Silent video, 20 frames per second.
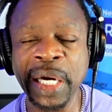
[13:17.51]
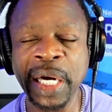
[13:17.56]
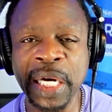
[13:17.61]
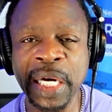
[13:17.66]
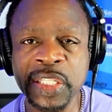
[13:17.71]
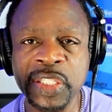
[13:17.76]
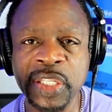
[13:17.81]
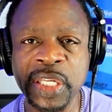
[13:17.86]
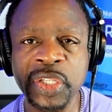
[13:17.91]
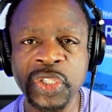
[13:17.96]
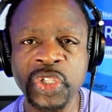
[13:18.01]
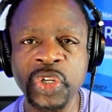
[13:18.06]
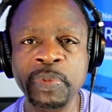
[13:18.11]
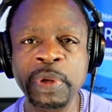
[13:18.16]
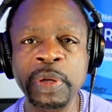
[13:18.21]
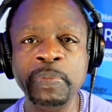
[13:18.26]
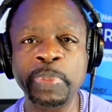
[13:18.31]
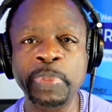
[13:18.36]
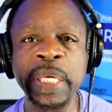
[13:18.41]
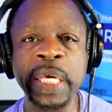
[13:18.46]
us as
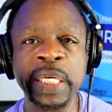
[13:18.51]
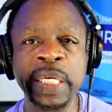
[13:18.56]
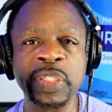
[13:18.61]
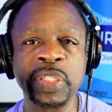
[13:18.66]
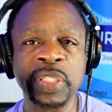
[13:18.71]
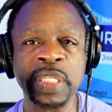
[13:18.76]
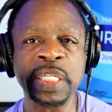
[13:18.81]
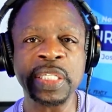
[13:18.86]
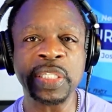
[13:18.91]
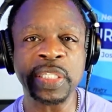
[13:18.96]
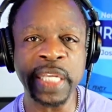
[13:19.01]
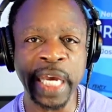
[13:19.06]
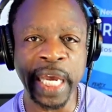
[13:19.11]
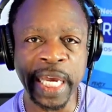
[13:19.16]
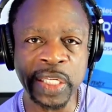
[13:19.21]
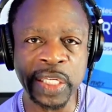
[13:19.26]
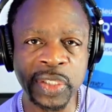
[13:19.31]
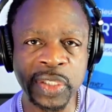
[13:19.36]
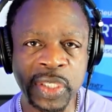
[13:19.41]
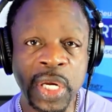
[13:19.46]
human beings these
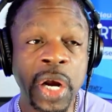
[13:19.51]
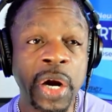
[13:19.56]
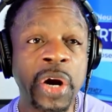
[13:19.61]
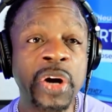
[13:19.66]
days